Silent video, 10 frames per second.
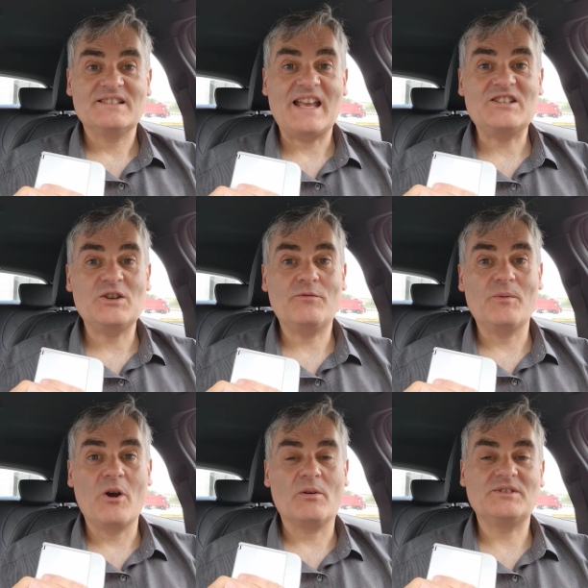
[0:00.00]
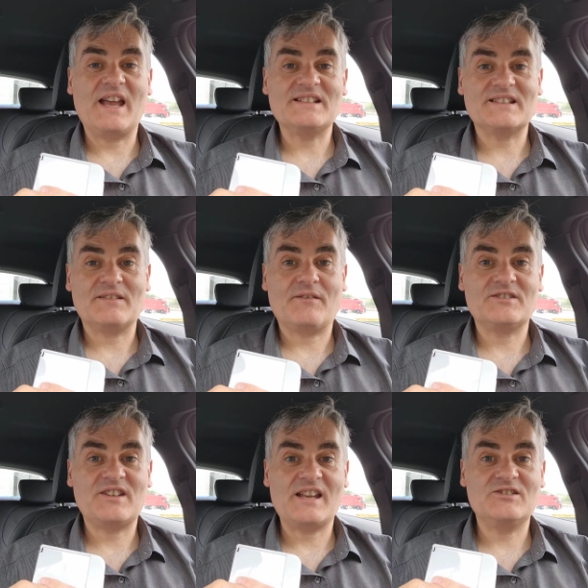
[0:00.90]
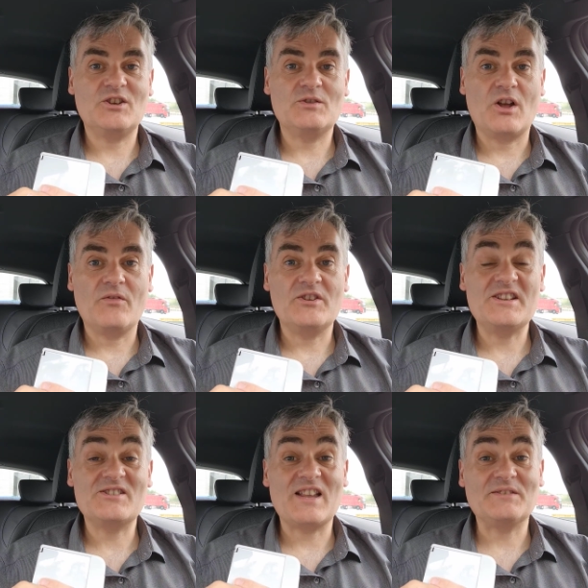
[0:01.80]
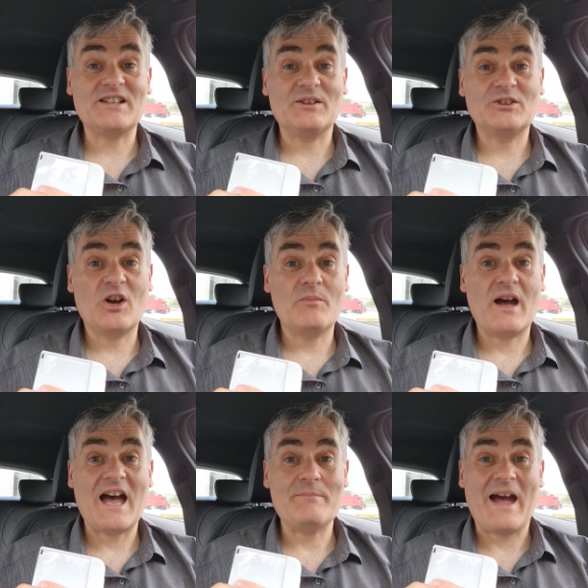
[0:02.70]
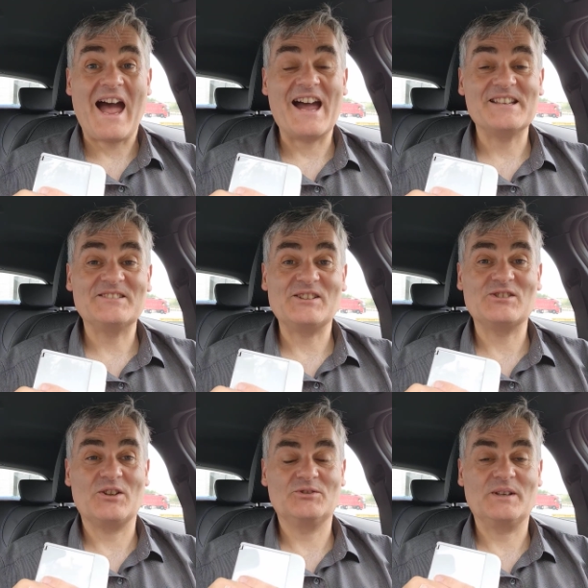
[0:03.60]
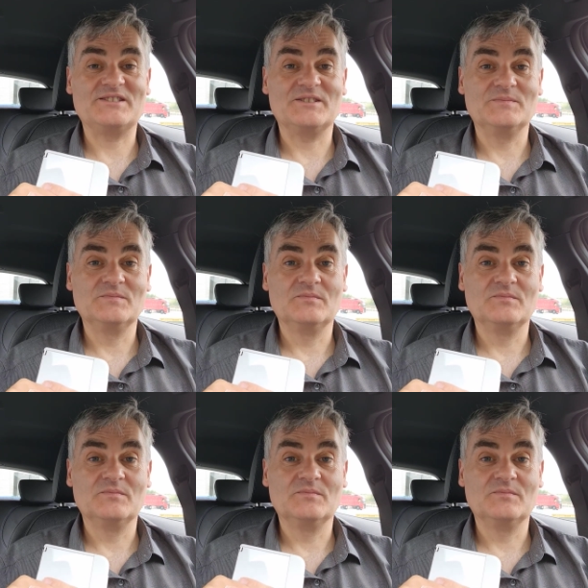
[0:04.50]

stay tuned for more updates. Stay tuned on the digital I'm at iSticks on Twitter.